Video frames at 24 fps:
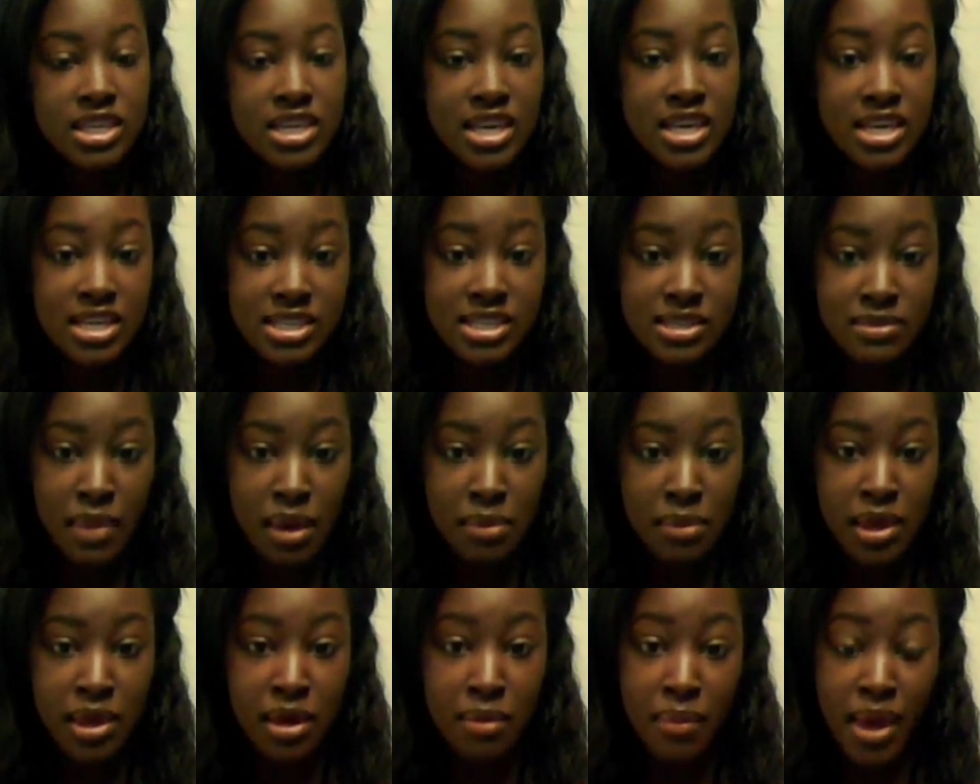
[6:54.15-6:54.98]
is
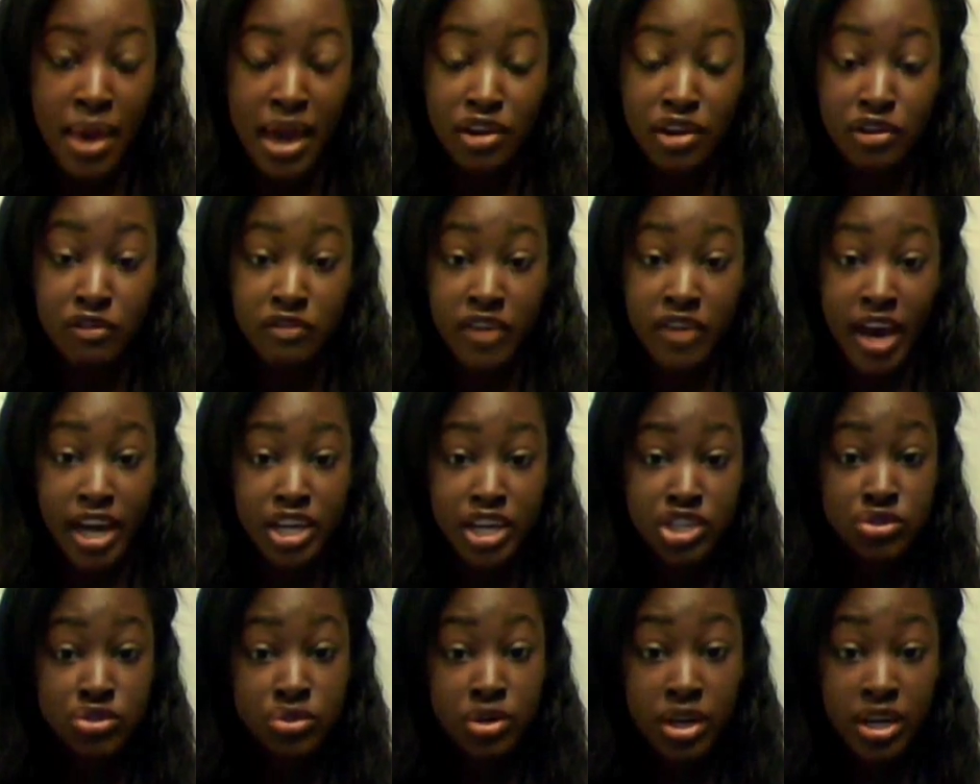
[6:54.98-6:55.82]
maybe a
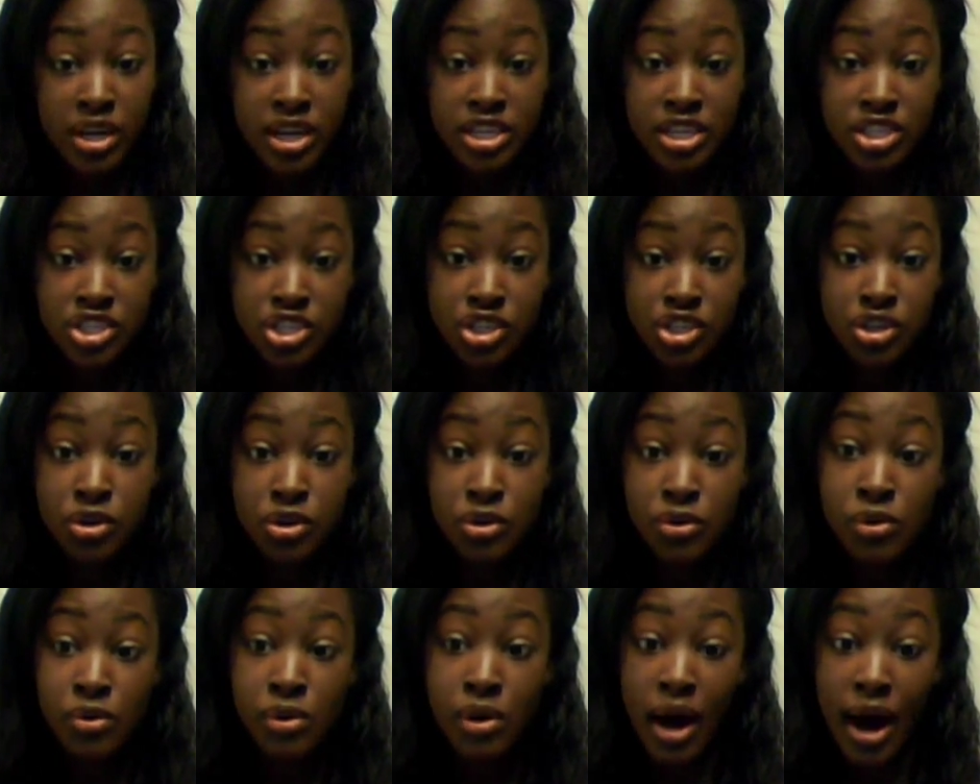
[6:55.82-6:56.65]
manufacturer
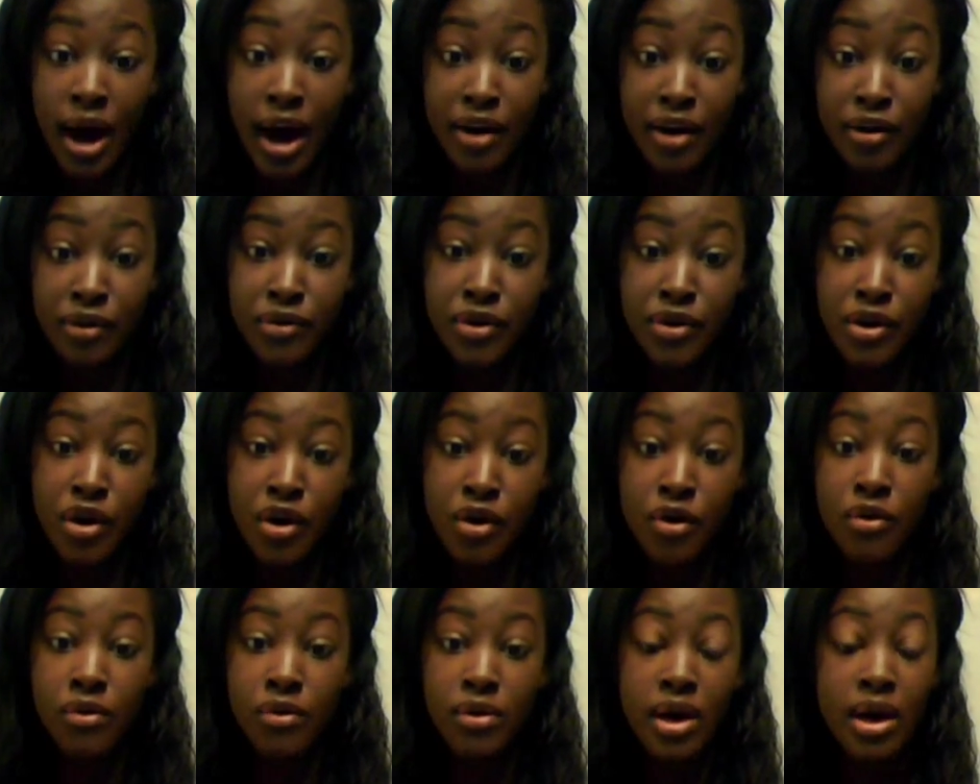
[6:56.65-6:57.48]
issue. I don't
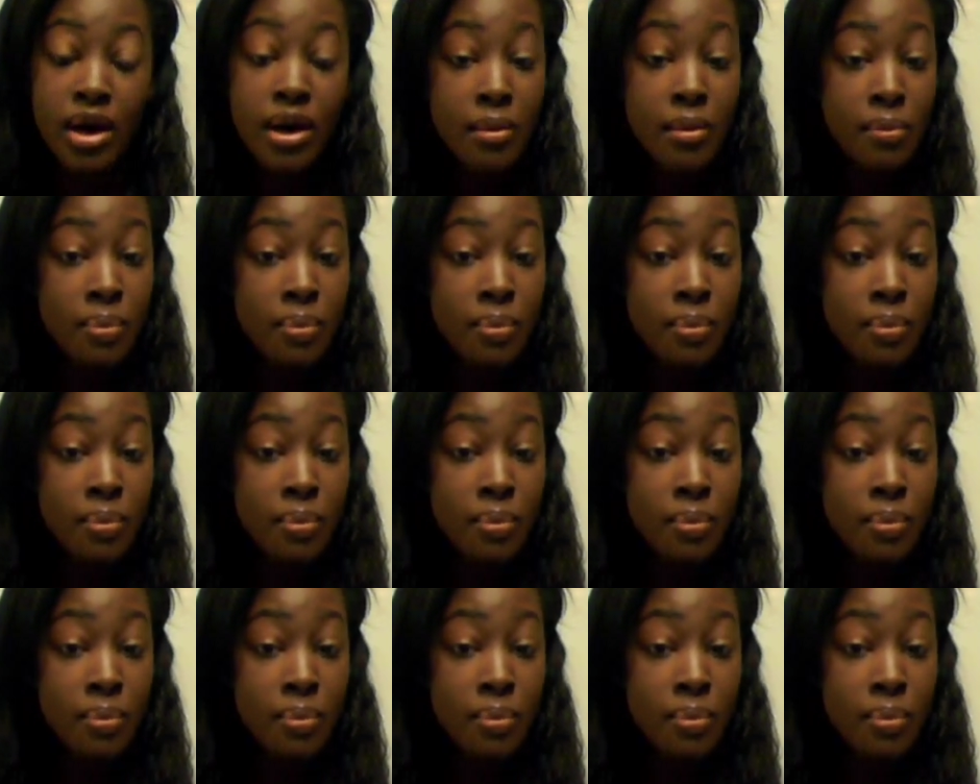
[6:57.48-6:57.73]
know.